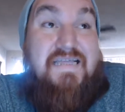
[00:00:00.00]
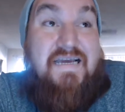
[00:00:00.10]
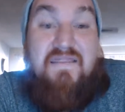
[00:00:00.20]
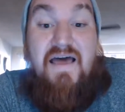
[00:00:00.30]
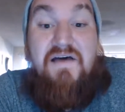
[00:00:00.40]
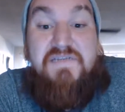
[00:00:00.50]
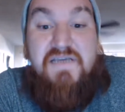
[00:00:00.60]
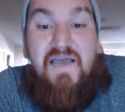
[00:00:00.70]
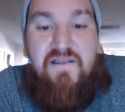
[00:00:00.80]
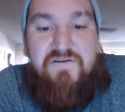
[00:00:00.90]
like a thousand
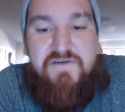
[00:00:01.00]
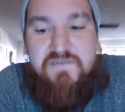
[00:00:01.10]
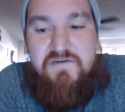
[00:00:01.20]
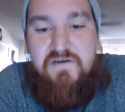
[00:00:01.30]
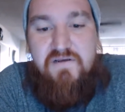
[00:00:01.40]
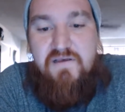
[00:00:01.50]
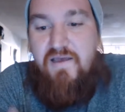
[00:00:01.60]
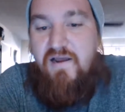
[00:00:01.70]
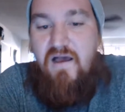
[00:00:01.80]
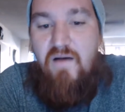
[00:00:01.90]
calories and
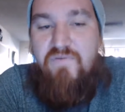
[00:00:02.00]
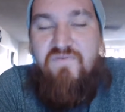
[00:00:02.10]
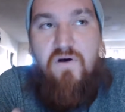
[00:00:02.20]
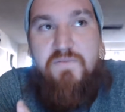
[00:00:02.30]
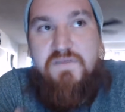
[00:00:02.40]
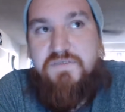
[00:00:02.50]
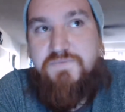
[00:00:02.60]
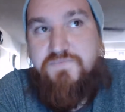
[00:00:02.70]
a cup of almonds